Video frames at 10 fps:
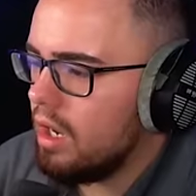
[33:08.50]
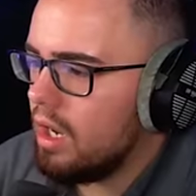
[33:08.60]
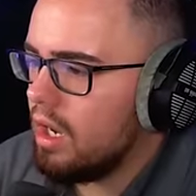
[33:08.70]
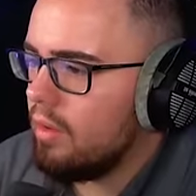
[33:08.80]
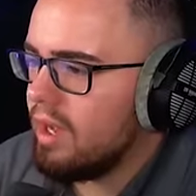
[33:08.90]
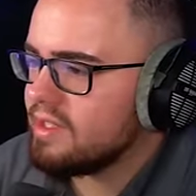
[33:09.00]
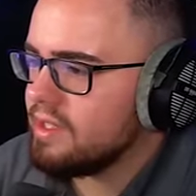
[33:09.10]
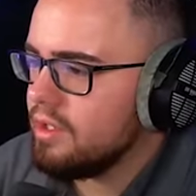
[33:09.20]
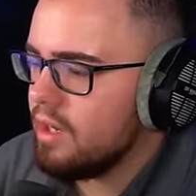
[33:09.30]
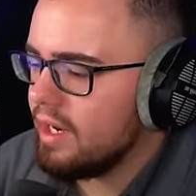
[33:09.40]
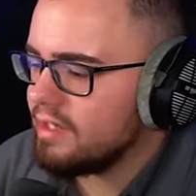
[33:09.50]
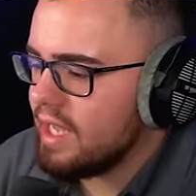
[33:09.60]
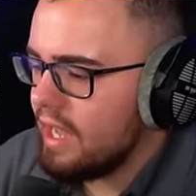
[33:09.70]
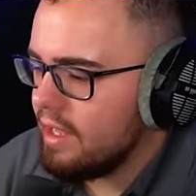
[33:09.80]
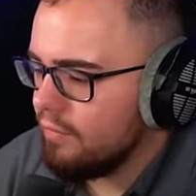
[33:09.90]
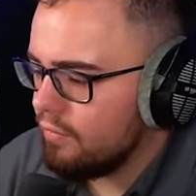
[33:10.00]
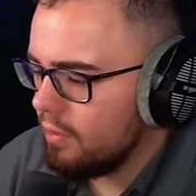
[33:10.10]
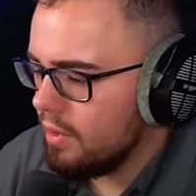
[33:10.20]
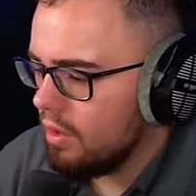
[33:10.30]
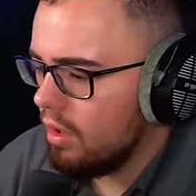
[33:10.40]
Oh, I see. You gotta take it
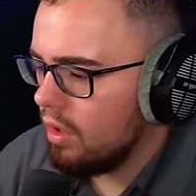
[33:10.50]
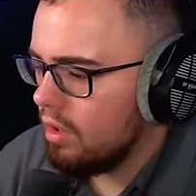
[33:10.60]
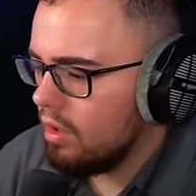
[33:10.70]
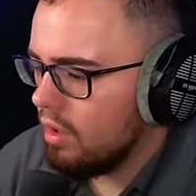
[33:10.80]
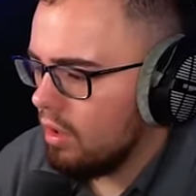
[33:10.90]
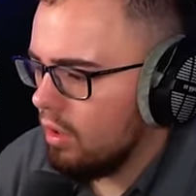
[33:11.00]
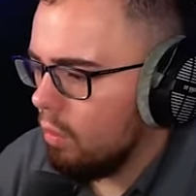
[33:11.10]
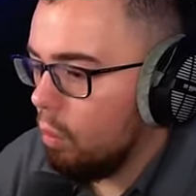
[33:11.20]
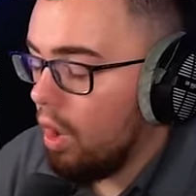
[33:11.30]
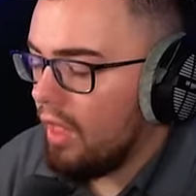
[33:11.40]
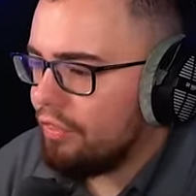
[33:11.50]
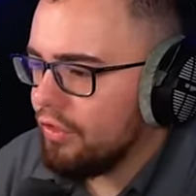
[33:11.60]
from a- What